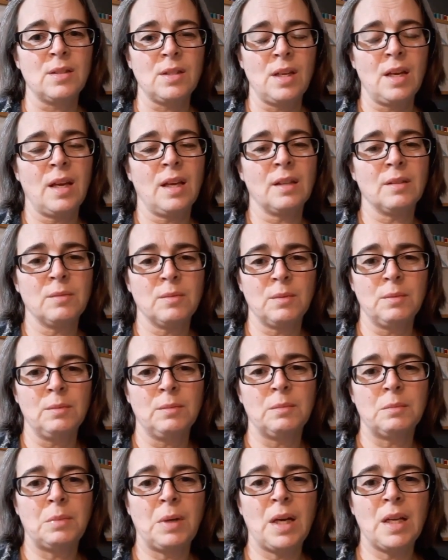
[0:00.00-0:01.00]
and
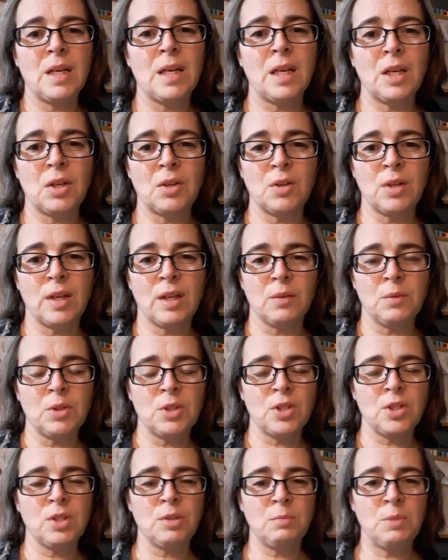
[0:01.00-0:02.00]
butt area, which
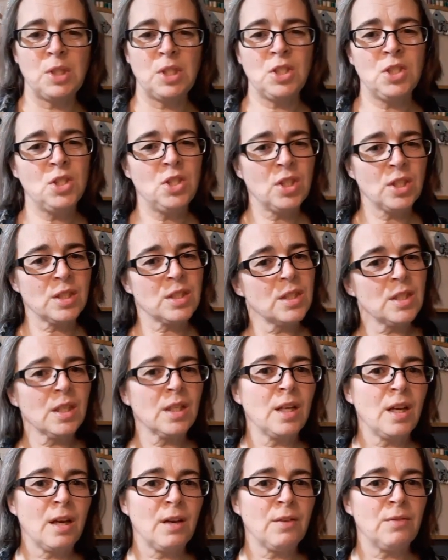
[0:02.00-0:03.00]
should be just
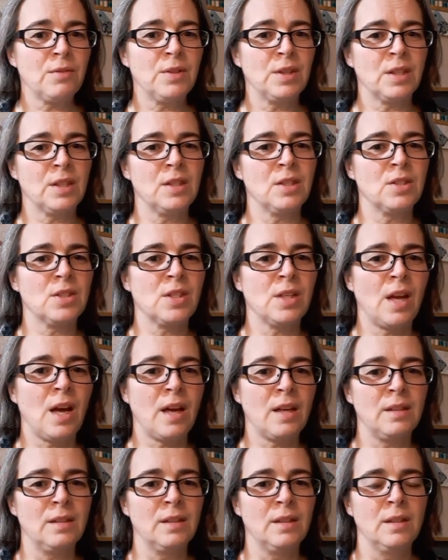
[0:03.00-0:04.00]
enough that
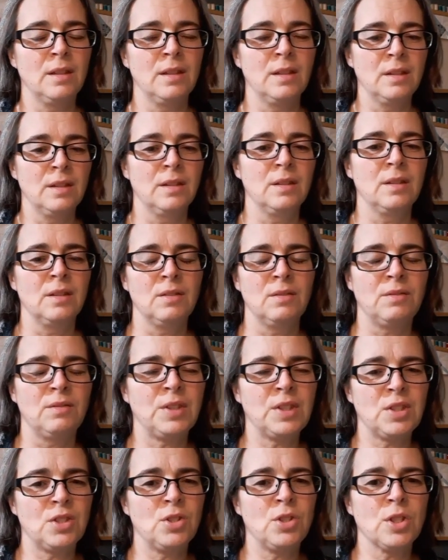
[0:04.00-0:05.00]

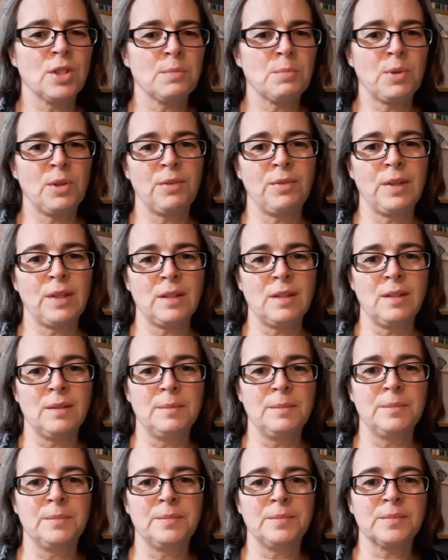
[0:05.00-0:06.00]
fits just perfect.
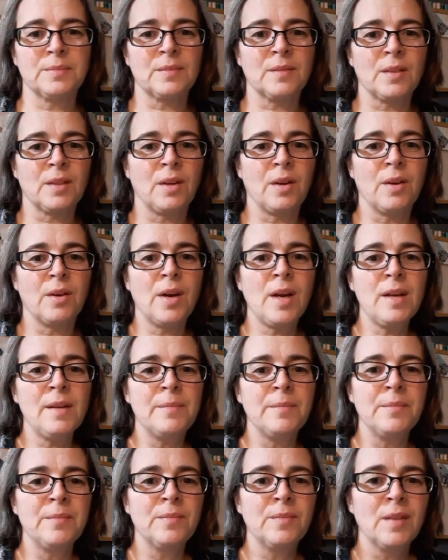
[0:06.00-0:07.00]
All right,
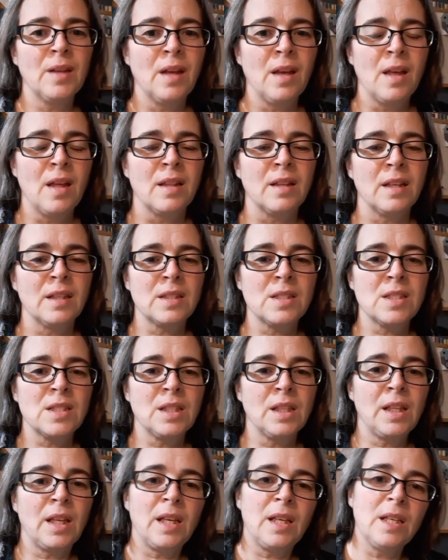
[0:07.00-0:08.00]
that's
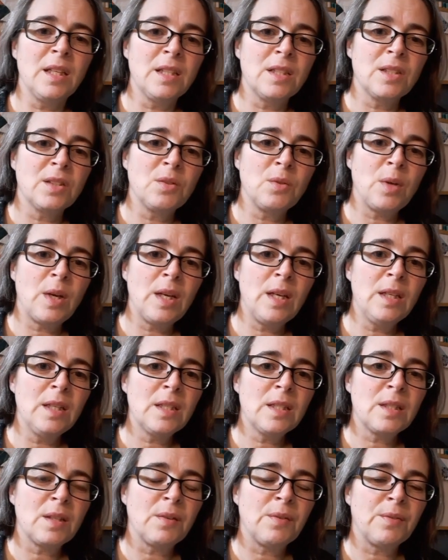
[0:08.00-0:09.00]
the latest and
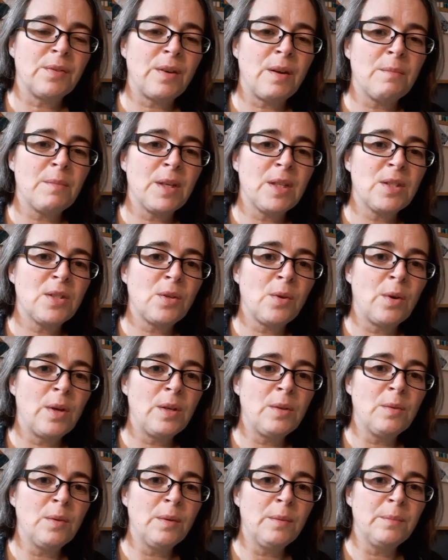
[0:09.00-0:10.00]
greatest from my
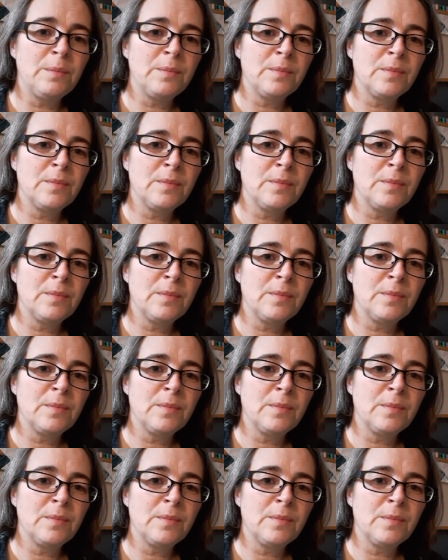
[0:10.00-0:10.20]
sewing room.